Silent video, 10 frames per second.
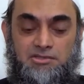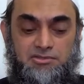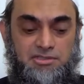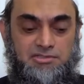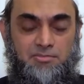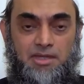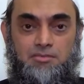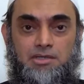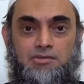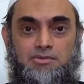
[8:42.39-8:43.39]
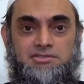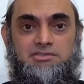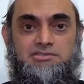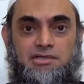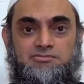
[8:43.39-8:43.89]
So there's a many many
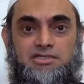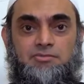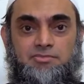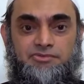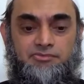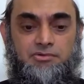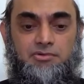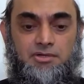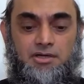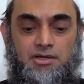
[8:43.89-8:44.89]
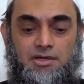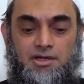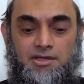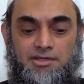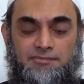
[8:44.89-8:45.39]
questions comes up before
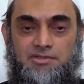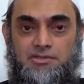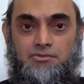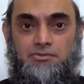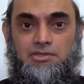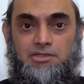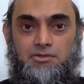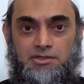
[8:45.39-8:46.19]
uh, giving the ruling.